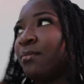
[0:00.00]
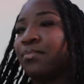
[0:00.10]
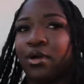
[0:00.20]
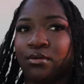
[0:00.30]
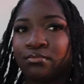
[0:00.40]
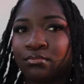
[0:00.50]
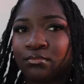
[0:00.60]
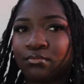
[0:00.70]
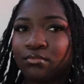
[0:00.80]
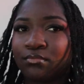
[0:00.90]
Bro,
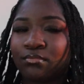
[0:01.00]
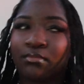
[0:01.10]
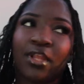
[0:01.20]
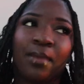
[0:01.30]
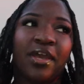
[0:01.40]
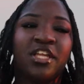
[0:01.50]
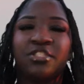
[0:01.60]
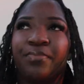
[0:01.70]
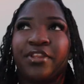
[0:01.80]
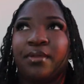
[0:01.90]
I mean, I could
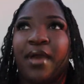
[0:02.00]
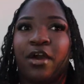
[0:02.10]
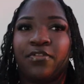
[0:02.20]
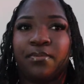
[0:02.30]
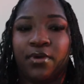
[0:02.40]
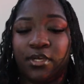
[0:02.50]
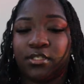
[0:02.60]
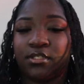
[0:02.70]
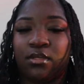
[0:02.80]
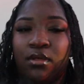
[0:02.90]
just bring the bag on the
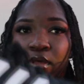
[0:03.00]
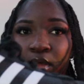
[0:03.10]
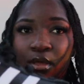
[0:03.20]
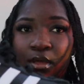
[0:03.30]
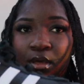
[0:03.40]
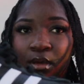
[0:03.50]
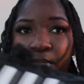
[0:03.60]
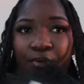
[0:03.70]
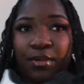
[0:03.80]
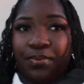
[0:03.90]
bus.
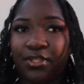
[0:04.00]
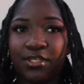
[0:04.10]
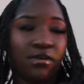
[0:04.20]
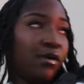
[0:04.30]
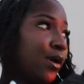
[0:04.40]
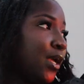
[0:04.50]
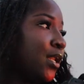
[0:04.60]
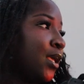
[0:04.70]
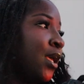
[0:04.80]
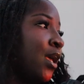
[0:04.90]
We're gonna put these
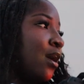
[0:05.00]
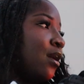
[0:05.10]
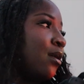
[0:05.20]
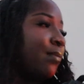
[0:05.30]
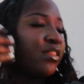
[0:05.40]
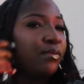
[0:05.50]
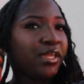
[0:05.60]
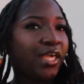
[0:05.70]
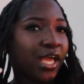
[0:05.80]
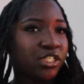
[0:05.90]
on. I think I'm
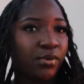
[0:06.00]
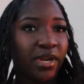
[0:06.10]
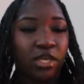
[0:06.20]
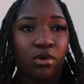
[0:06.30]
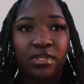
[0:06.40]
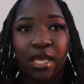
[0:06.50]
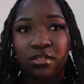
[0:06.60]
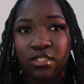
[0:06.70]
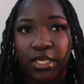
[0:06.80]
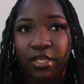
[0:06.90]
gonna catch y'all when I go
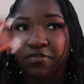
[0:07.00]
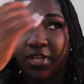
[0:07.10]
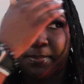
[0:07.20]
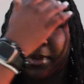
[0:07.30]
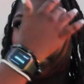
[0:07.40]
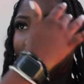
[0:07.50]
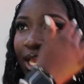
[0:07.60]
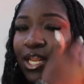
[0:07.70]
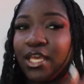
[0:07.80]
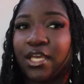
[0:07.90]
downstairs for like better
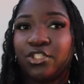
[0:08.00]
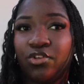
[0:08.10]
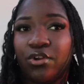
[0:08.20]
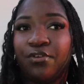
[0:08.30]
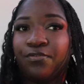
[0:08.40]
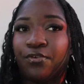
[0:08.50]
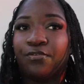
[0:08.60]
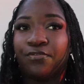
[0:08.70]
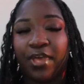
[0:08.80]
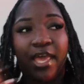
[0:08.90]
lighting. I can show y'all the full
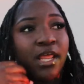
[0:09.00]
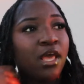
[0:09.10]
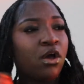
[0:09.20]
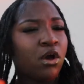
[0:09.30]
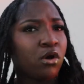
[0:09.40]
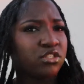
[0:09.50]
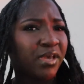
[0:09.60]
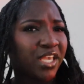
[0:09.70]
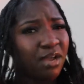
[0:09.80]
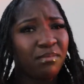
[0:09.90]
fit. Also,
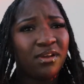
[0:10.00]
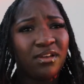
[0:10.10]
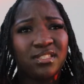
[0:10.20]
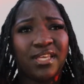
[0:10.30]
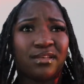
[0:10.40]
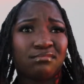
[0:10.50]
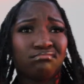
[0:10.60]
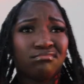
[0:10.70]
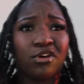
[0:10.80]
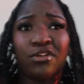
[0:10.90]
my camera is like
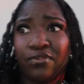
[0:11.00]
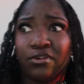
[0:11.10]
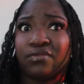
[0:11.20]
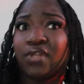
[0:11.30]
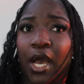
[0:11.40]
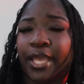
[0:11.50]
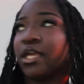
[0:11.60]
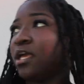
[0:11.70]
on the verge of dying.